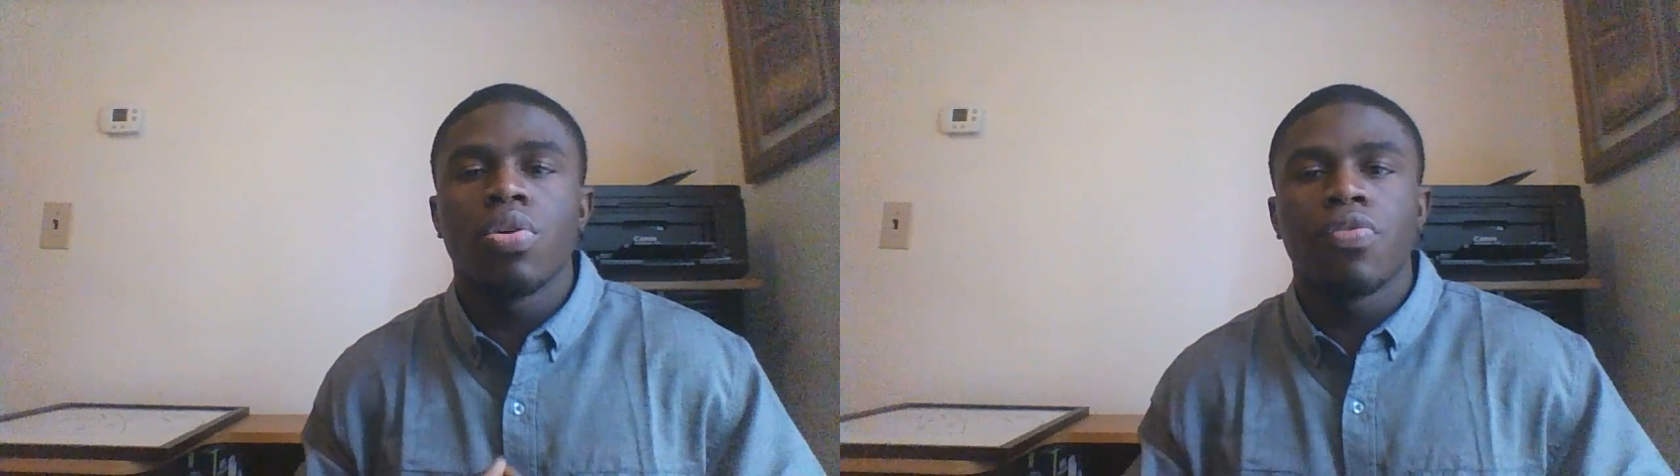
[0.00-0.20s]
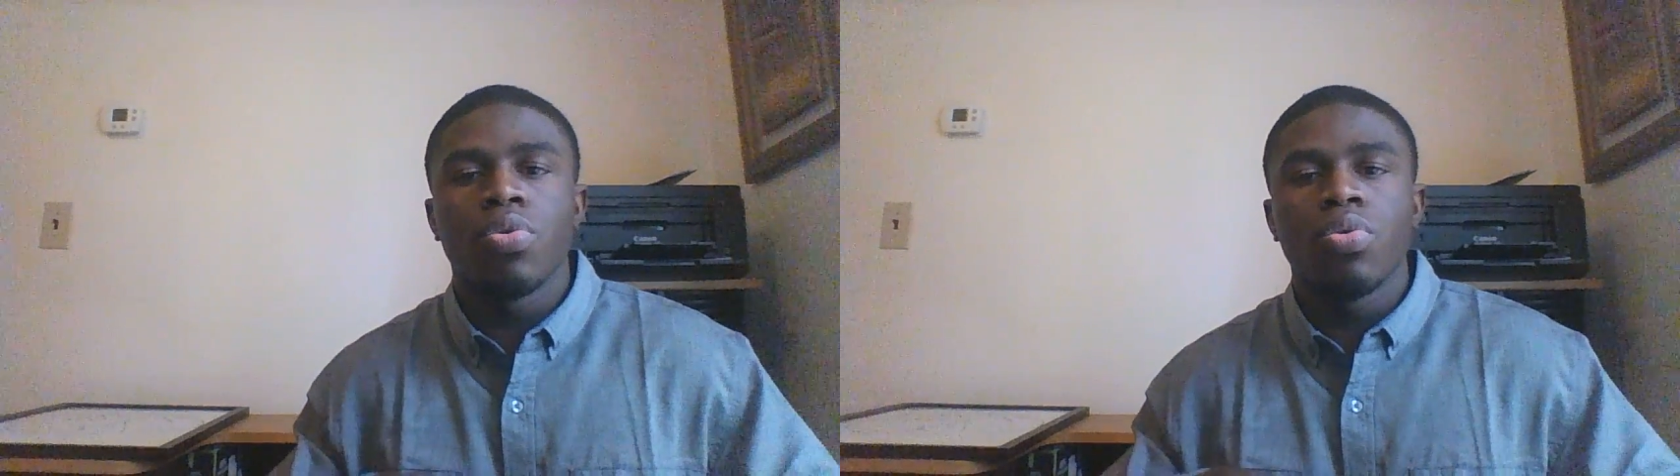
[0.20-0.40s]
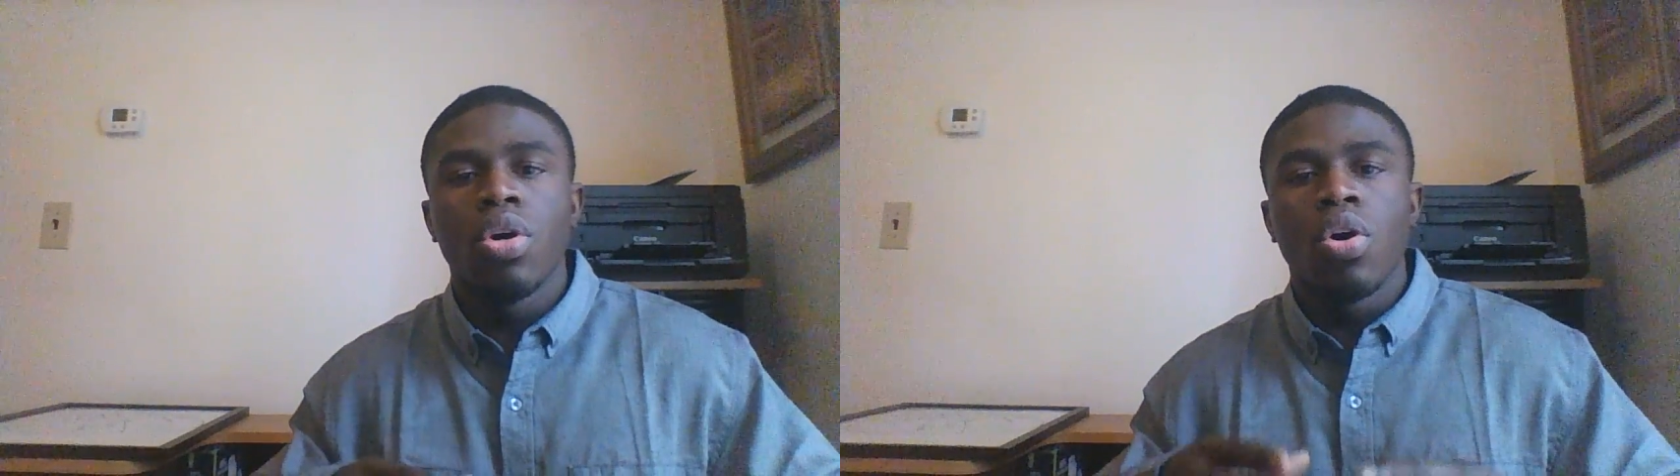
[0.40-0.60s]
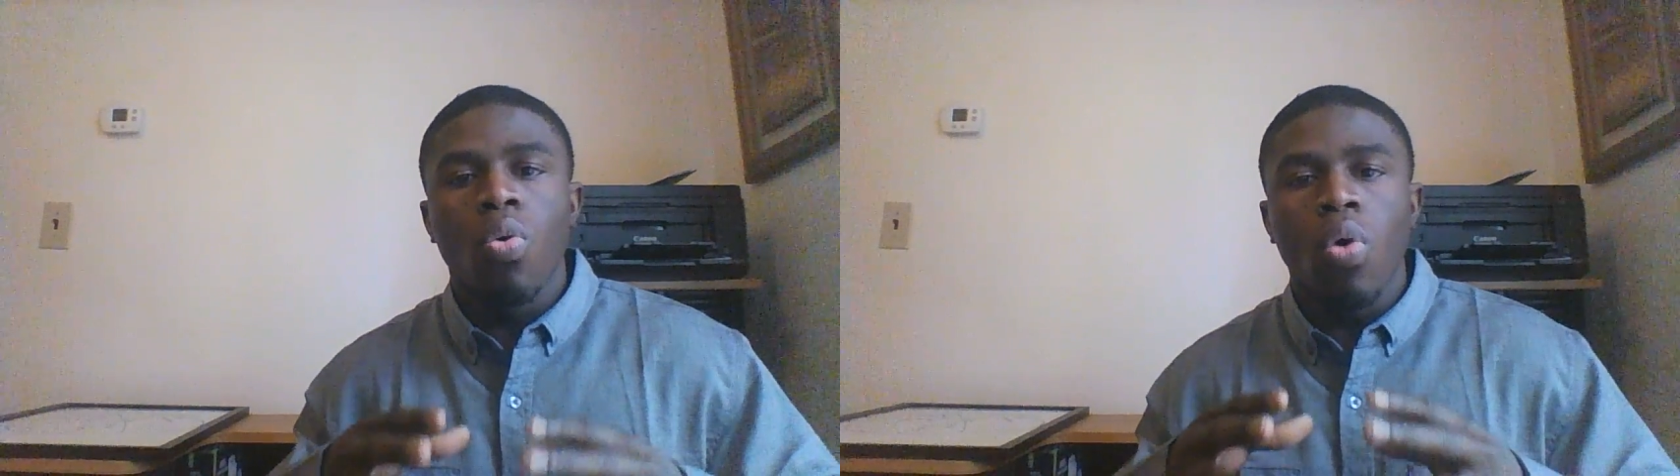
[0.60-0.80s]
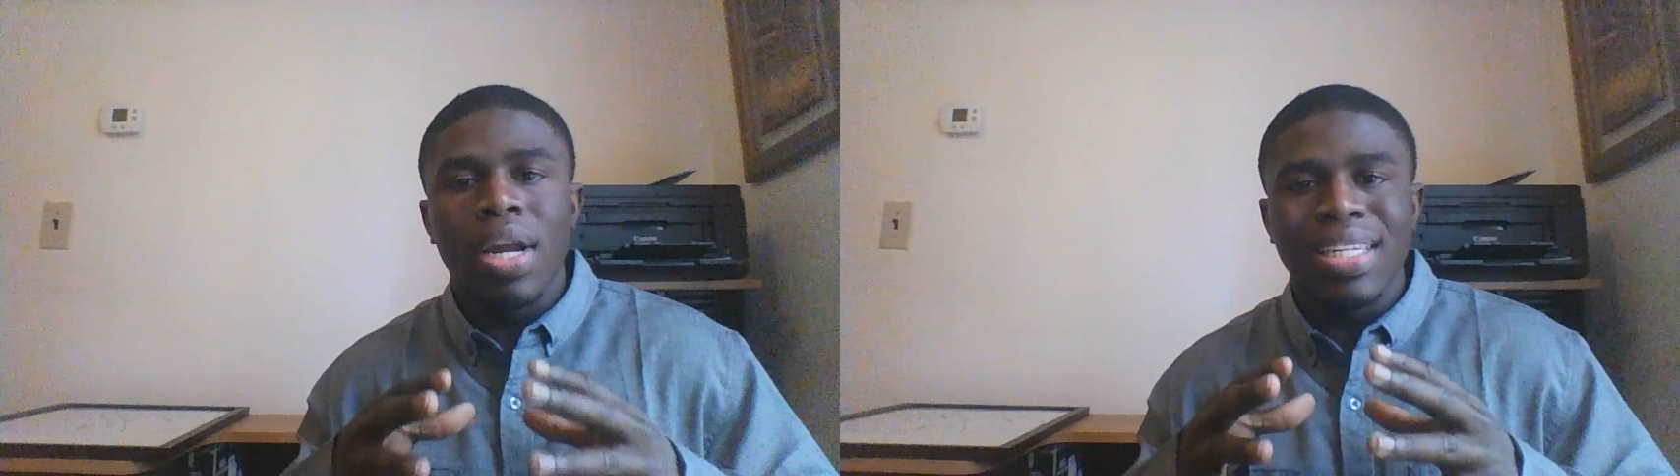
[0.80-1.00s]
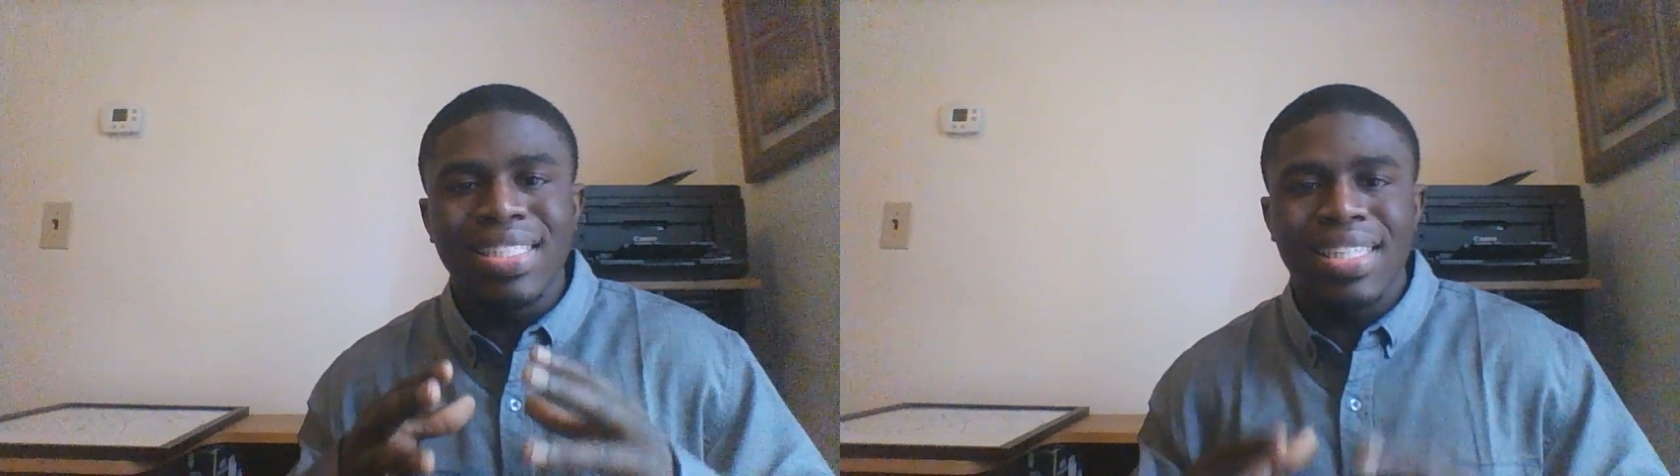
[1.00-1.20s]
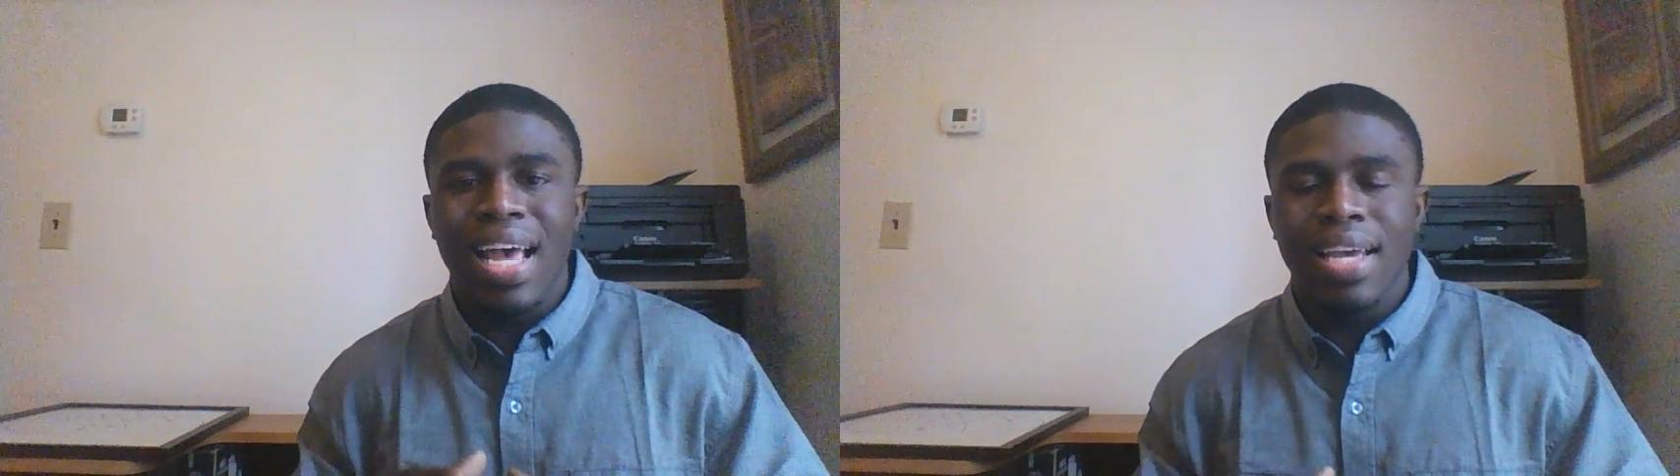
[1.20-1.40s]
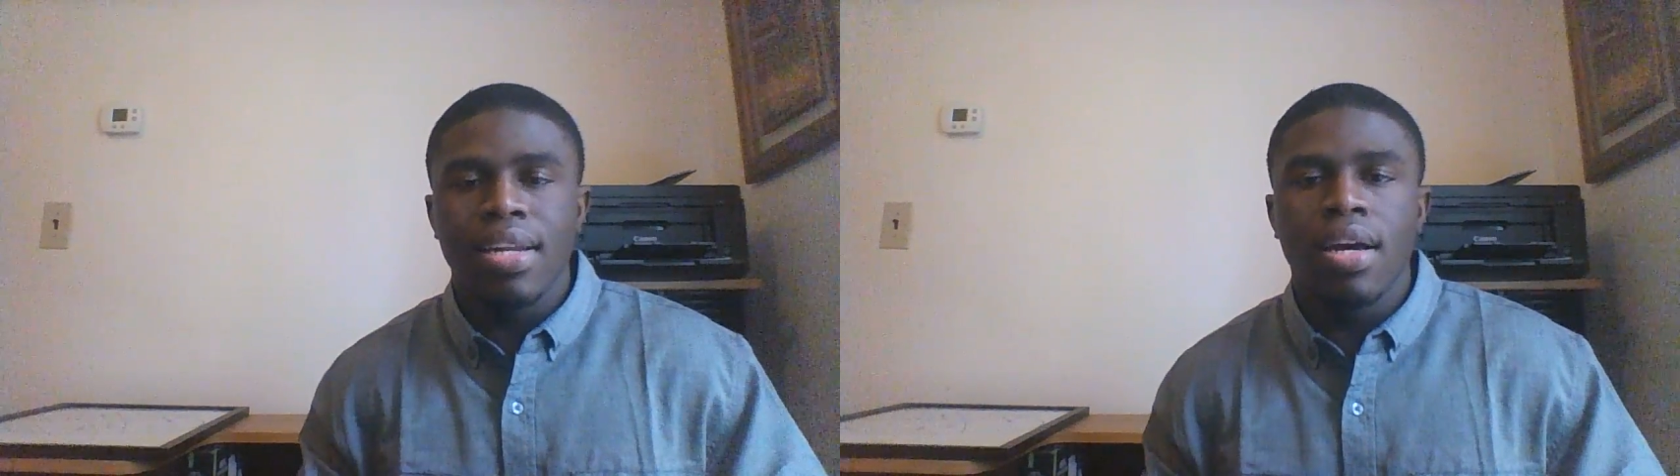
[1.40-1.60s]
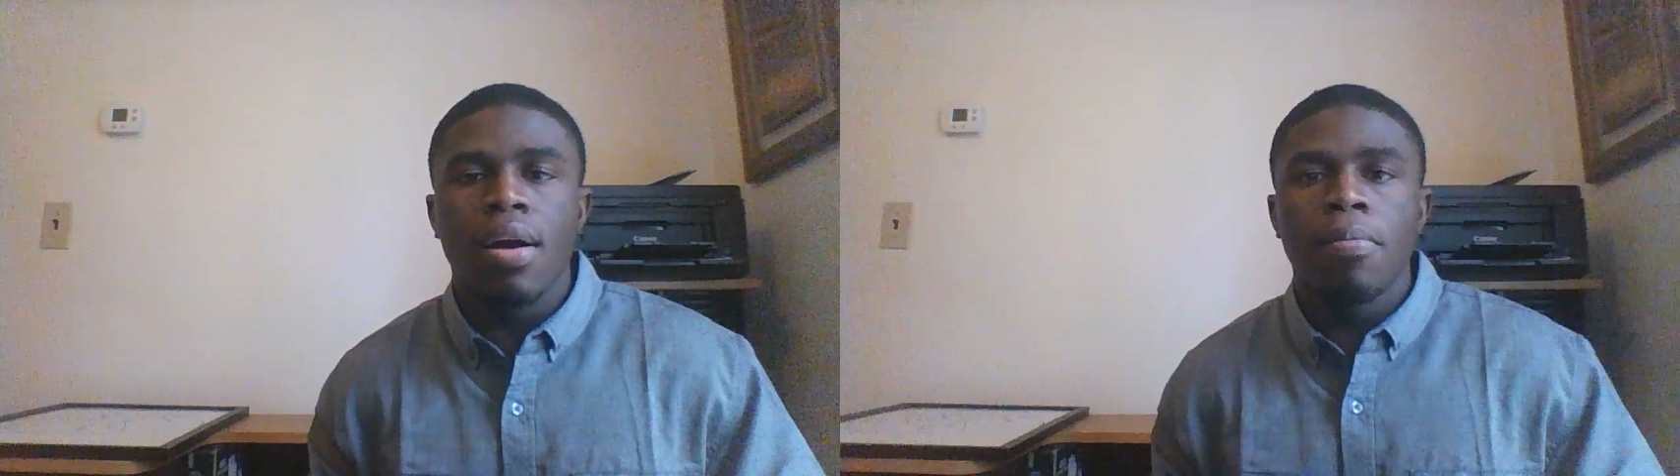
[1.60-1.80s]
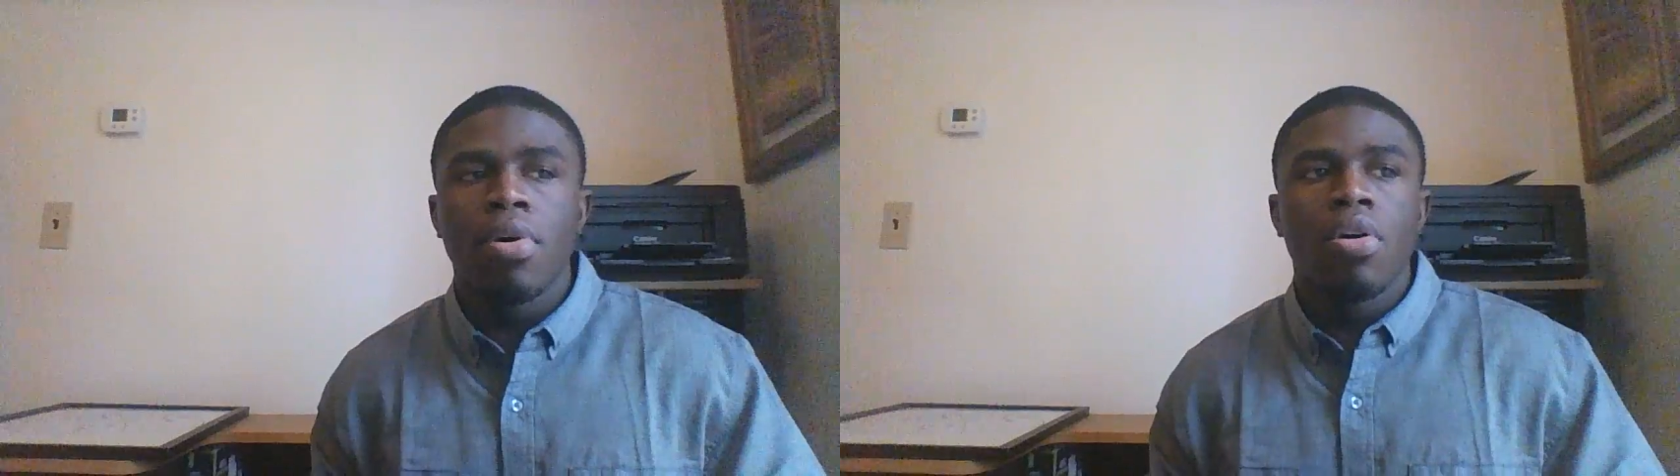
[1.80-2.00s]
if you want to sign
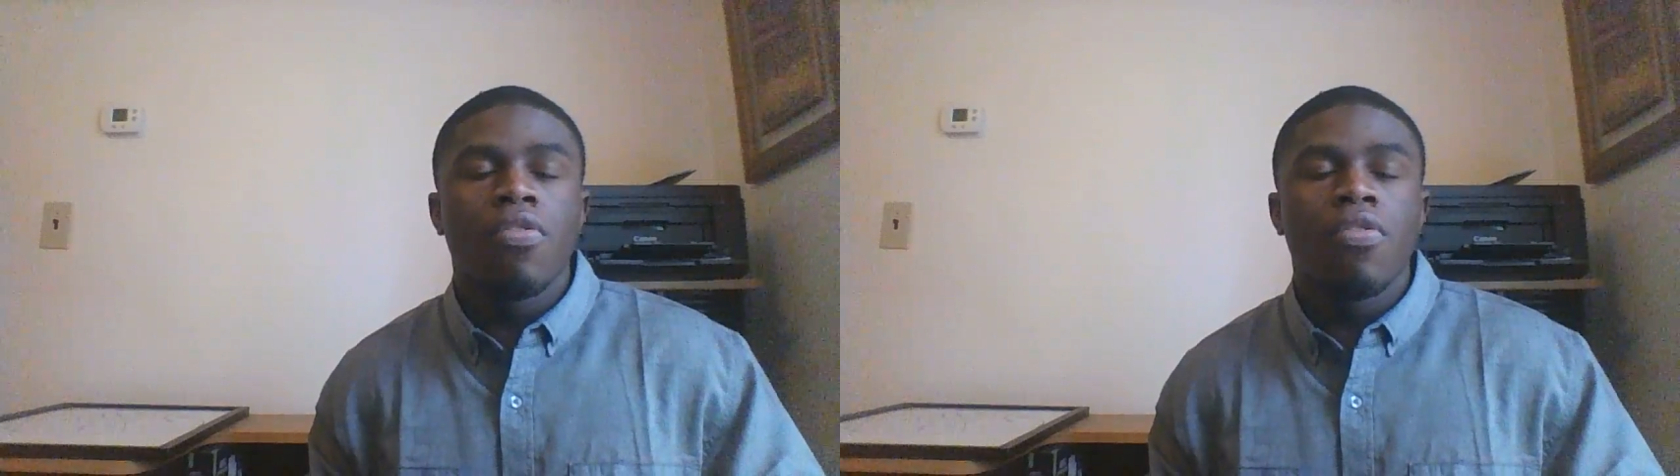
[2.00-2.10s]
up